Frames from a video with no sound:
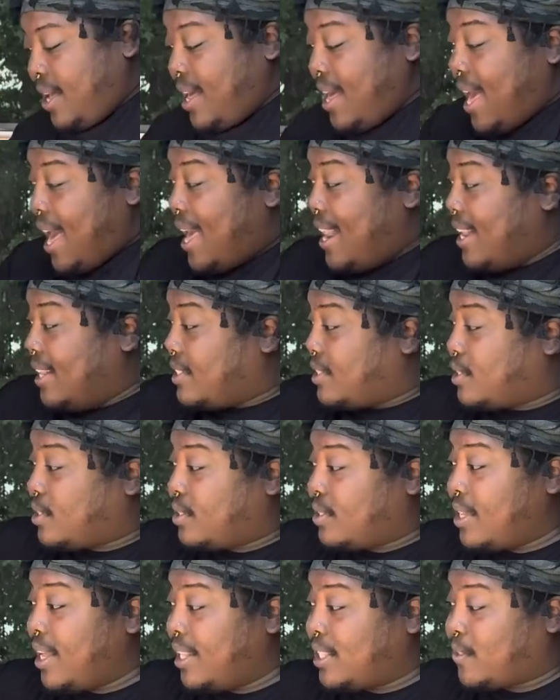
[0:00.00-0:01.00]
and
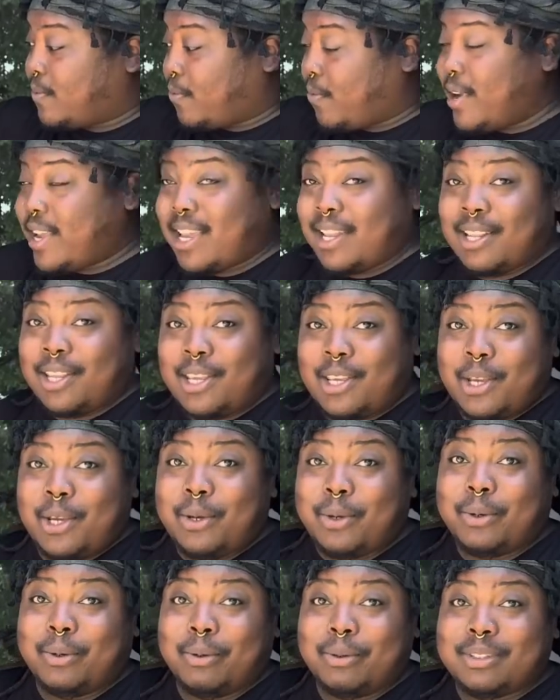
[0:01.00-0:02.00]
it's freaking
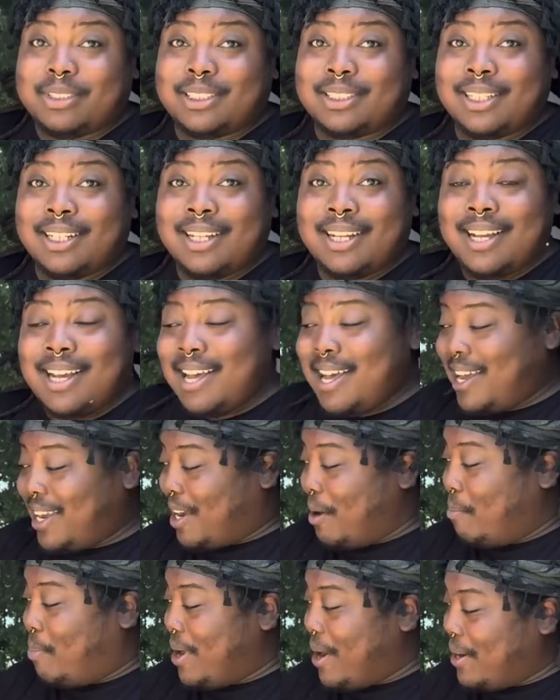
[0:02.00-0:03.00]
huge.
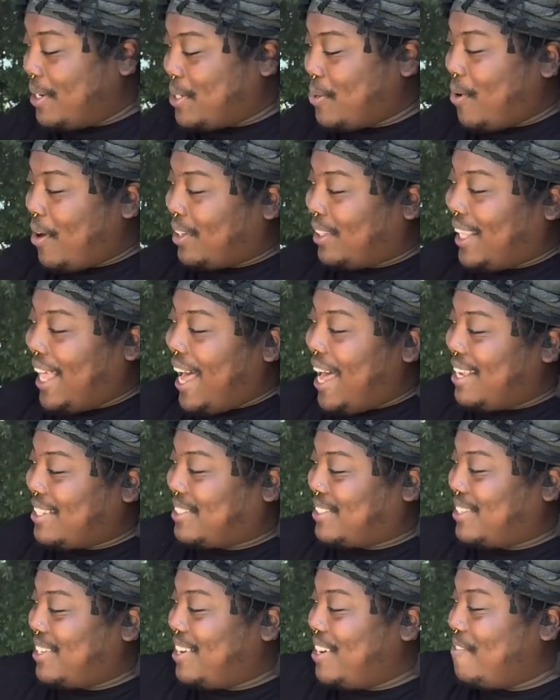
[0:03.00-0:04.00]
Compared to our last
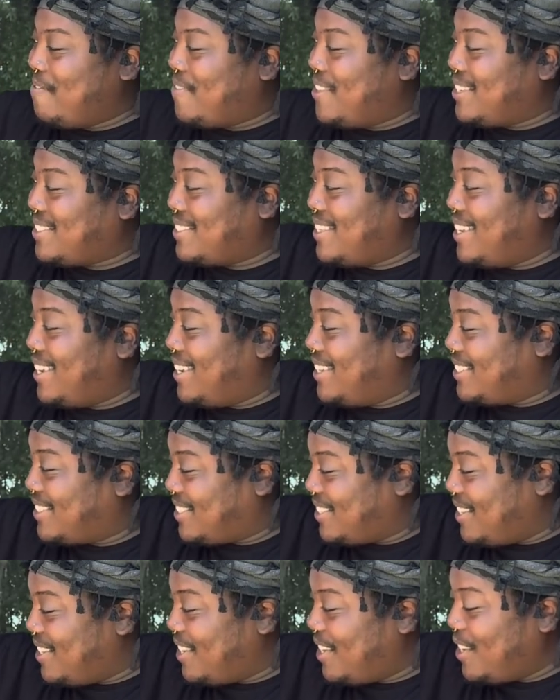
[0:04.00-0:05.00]
stuff, this thing is
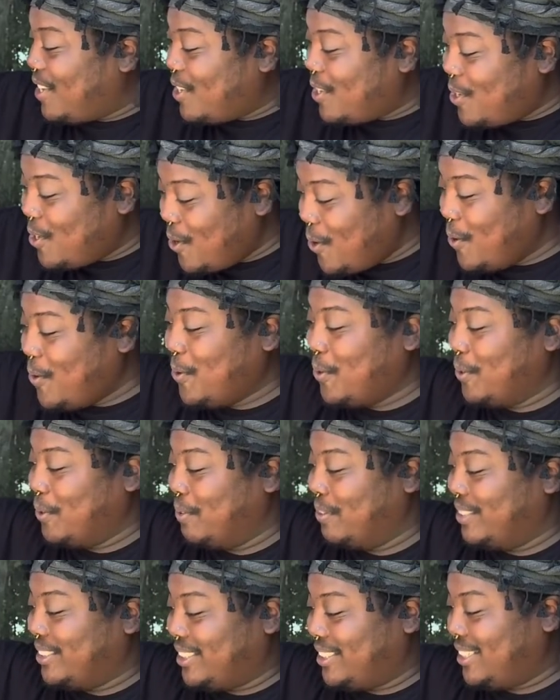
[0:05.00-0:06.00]

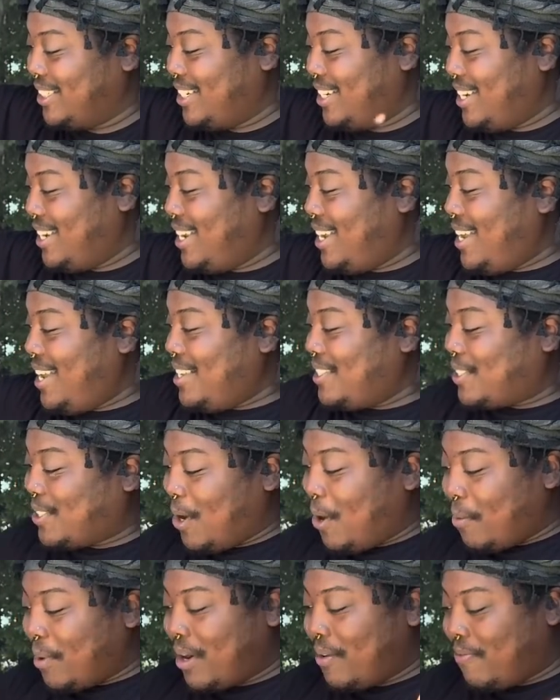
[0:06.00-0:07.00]
huge. So
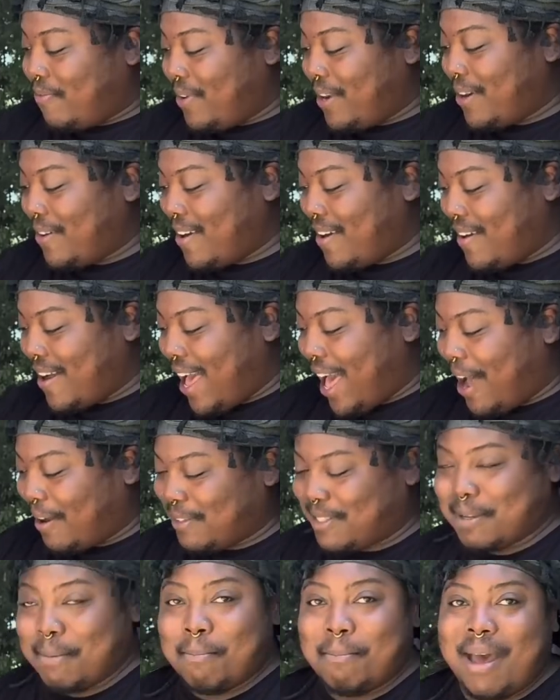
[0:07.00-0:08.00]
I'm gonna figure out how
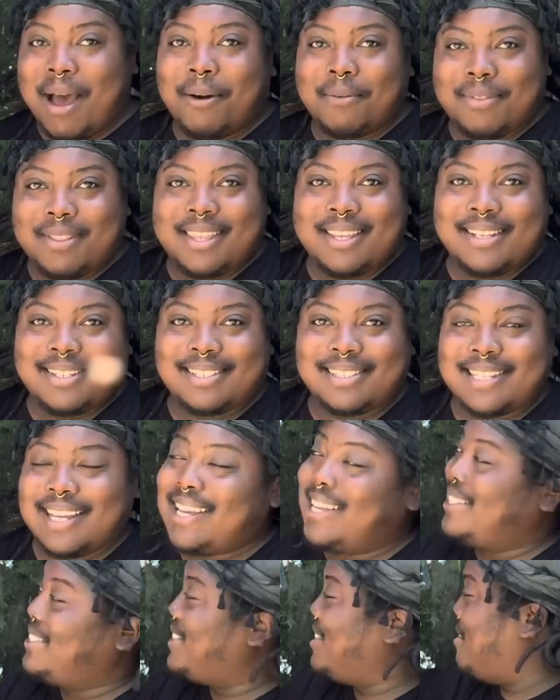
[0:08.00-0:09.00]
to mount this
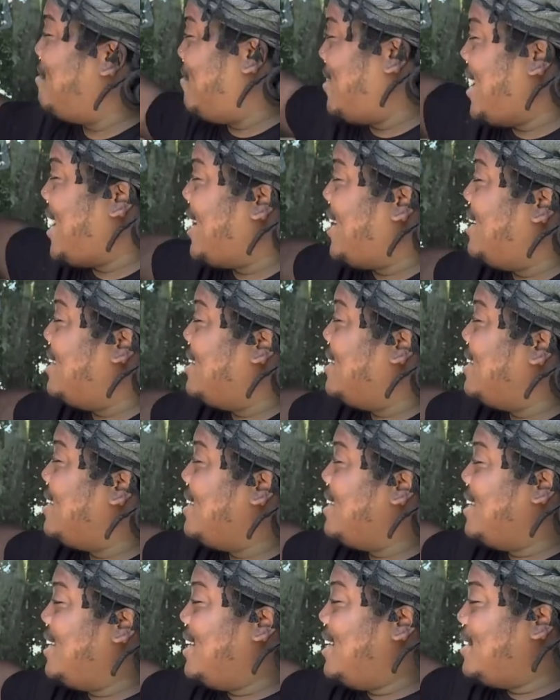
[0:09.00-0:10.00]
into the van
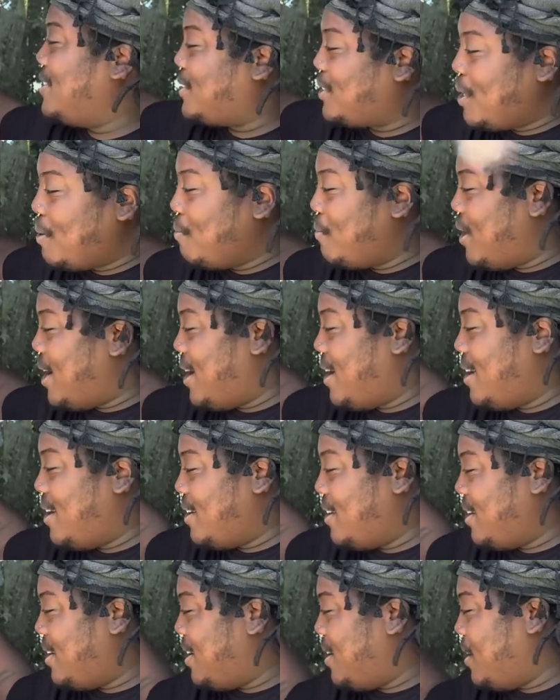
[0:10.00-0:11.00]

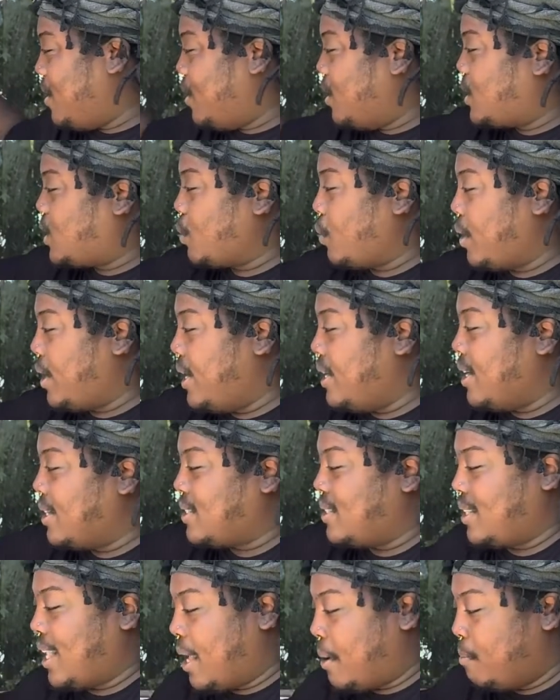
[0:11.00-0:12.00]
somewhere to where it
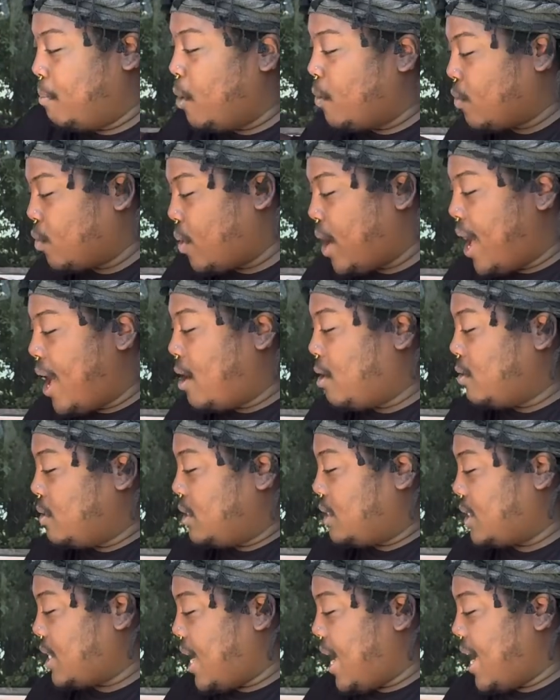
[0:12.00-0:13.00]
doesn't like move around.
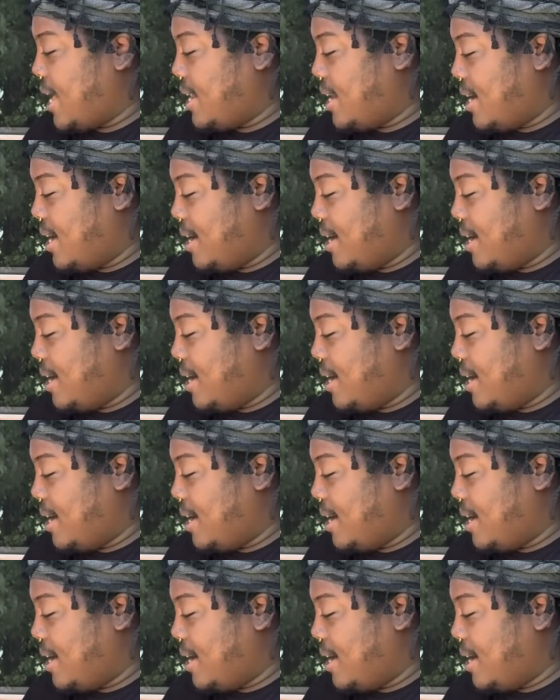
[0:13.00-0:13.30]
And